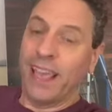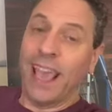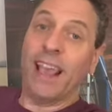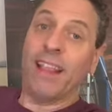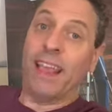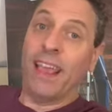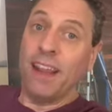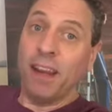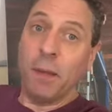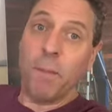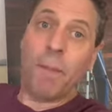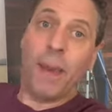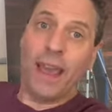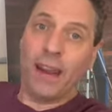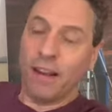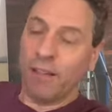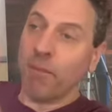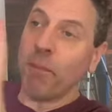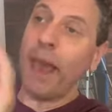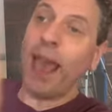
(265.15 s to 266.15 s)
Get
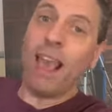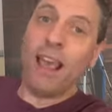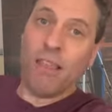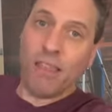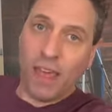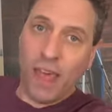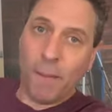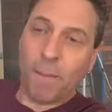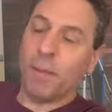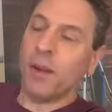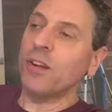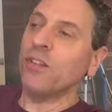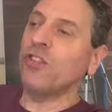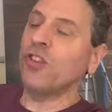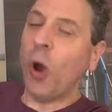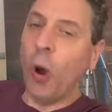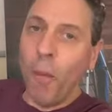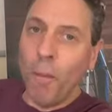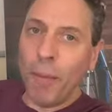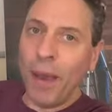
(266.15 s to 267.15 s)
independent. Pay them. But
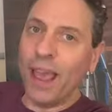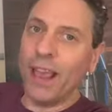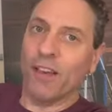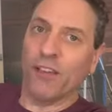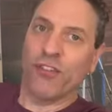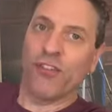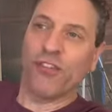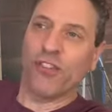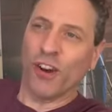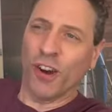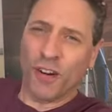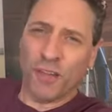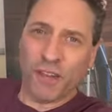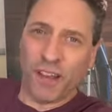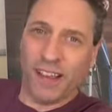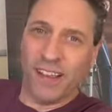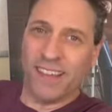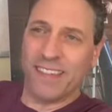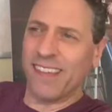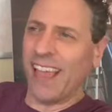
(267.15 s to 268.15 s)
don't pay a
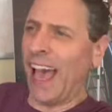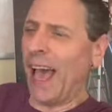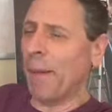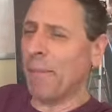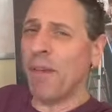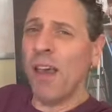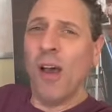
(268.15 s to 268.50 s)
service.